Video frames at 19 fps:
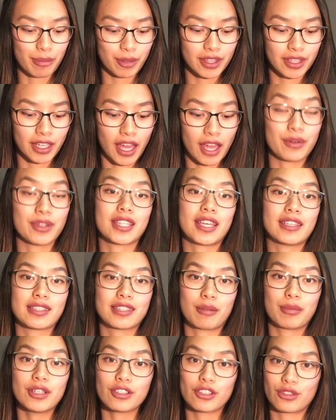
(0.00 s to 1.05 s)
I put that I was a
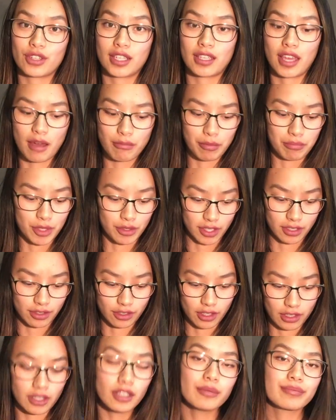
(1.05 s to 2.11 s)
summer string camp music
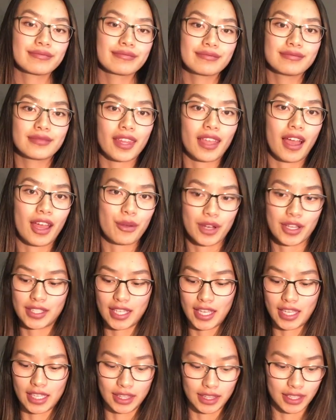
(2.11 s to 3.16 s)
instructor. I was
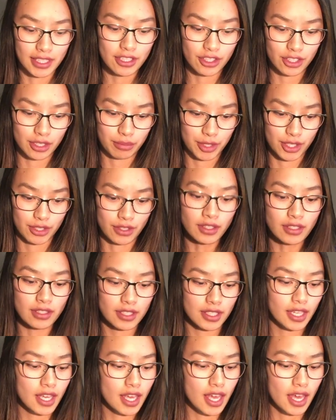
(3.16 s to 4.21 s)
a leadership student.
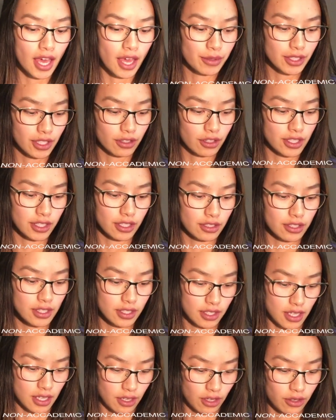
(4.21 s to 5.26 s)
I was a cross-country
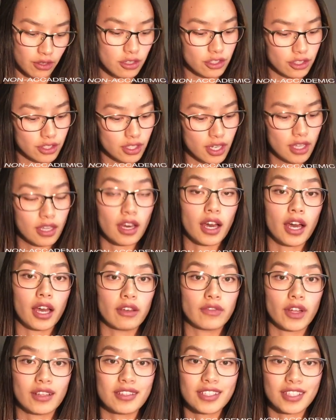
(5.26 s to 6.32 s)
ski coach. I
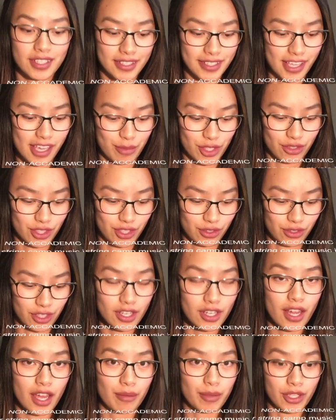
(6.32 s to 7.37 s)
volunteered as a chemistry tutor
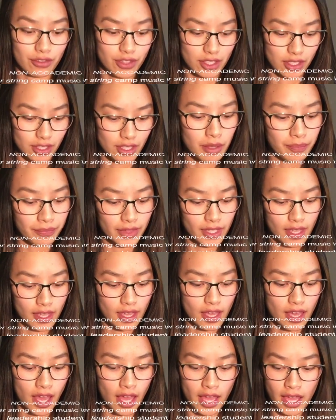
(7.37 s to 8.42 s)
at my university.
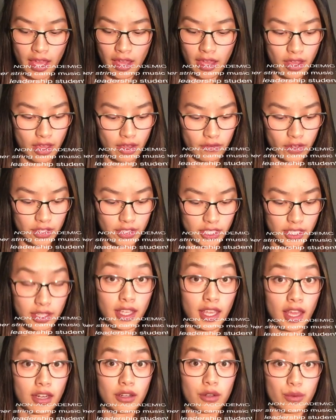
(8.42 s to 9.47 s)
I volunteered at the
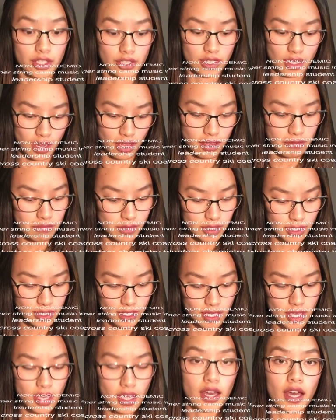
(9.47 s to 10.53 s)
Canada Winter Games.
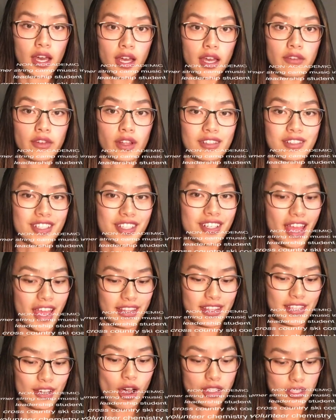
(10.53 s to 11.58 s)
I volunteered at
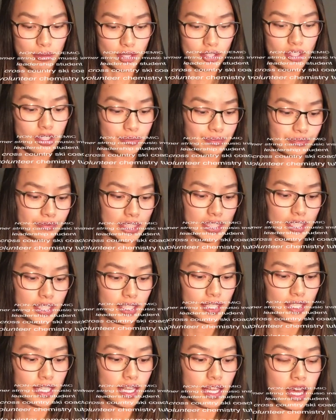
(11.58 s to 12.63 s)
the hospital.
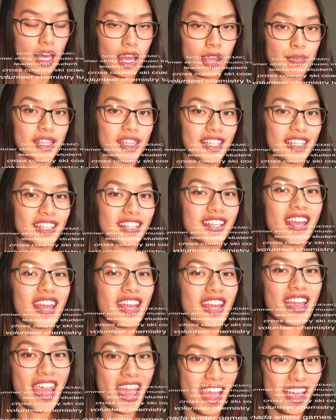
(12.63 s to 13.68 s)
I played in
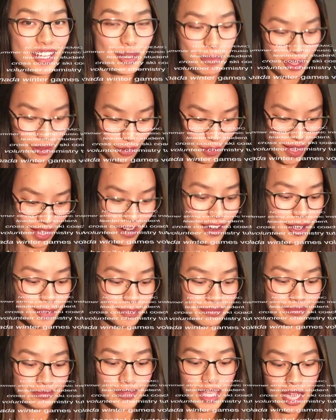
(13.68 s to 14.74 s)
handbell choir.
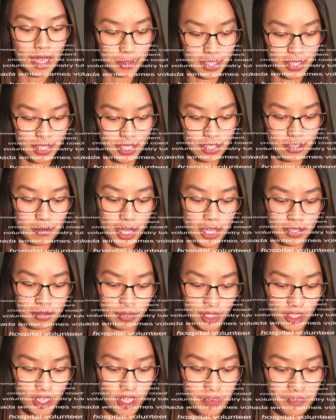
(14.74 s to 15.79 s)
I played senior
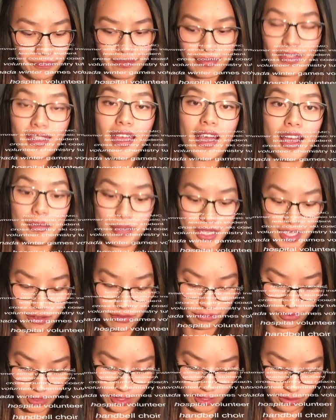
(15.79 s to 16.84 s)
basketball. I played
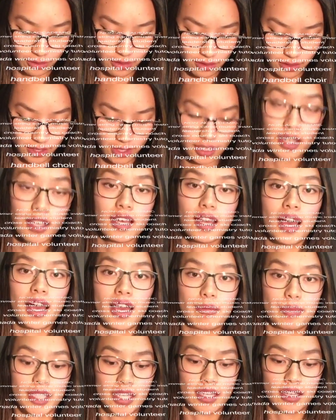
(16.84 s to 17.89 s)
flute.
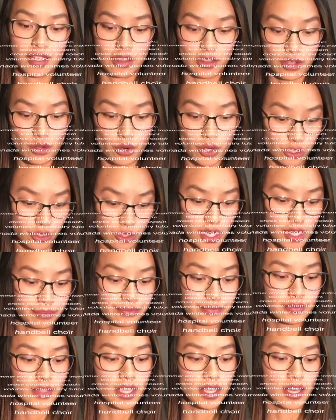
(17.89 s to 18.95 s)
I play in the orchestra.
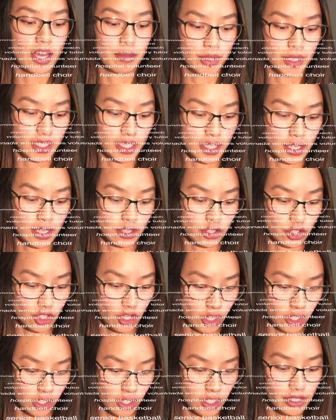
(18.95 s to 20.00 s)
I play
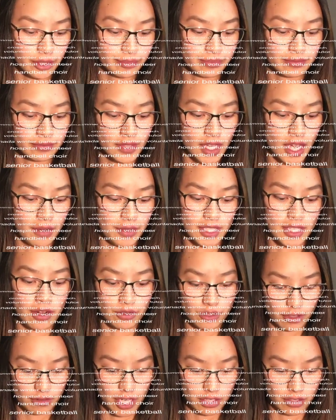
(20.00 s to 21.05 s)
soccer. I was an
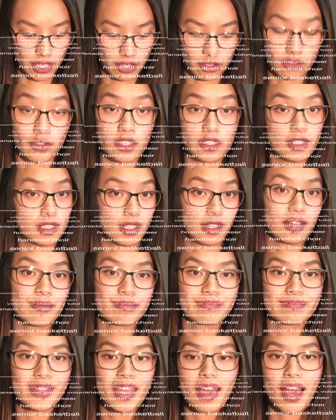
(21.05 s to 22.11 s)
outdoor recreation volunteer.
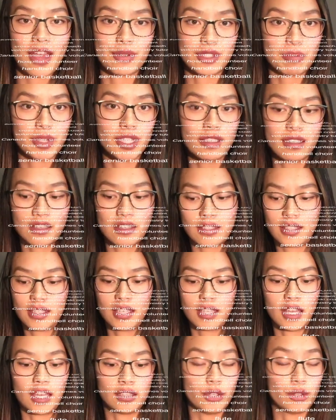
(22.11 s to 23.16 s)
I was a pianist
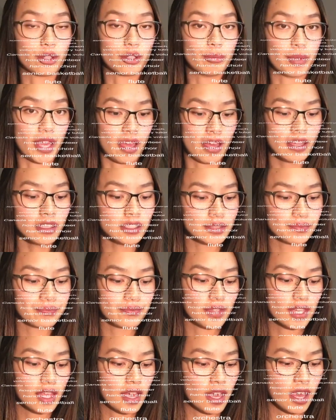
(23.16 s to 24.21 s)
in a local band.
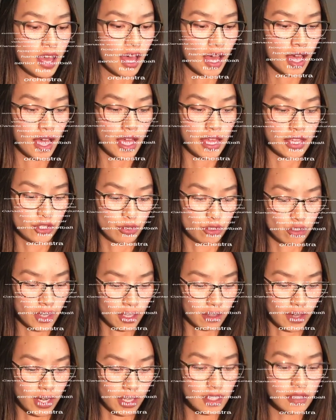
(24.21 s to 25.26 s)
I do
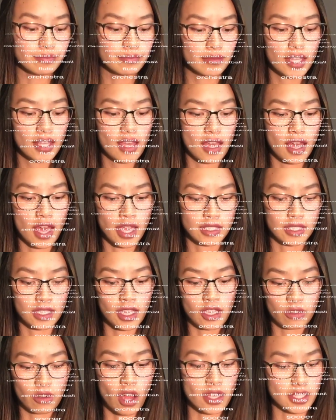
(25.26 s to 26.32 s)
trail running. I did
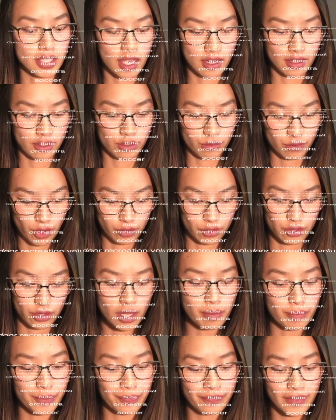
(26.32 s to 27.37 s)
a cross-Canada road
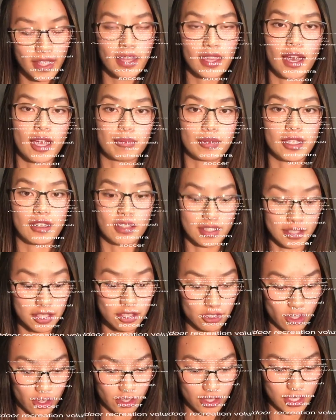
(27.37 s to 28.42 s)
trip. I played on the
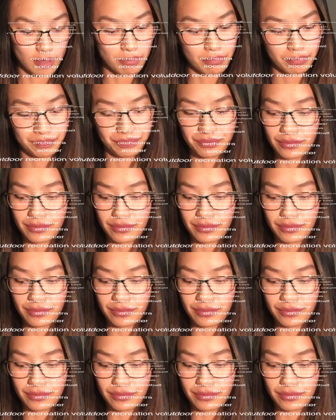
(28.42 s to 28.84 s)
senior soccer team.